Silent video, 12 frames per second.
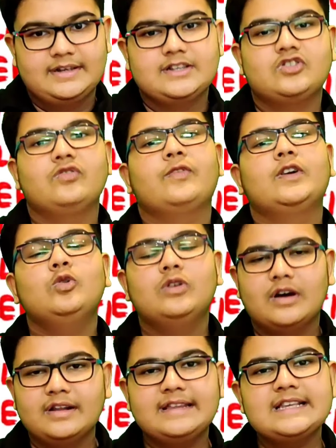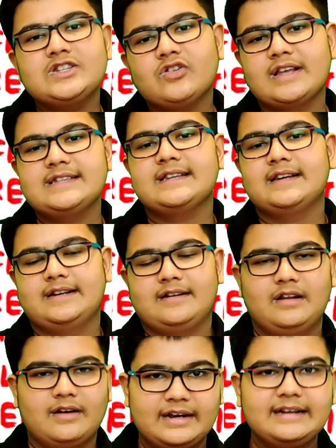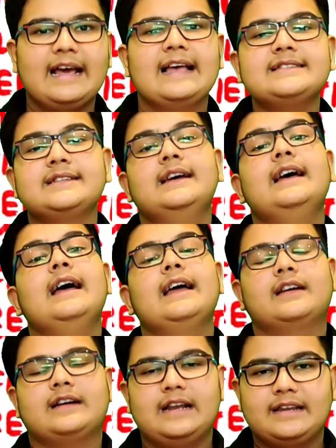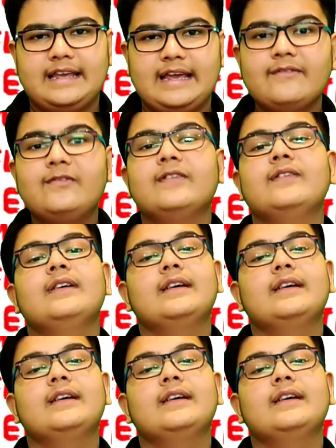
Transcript: So if, to learn this you can uh, learn it as concave,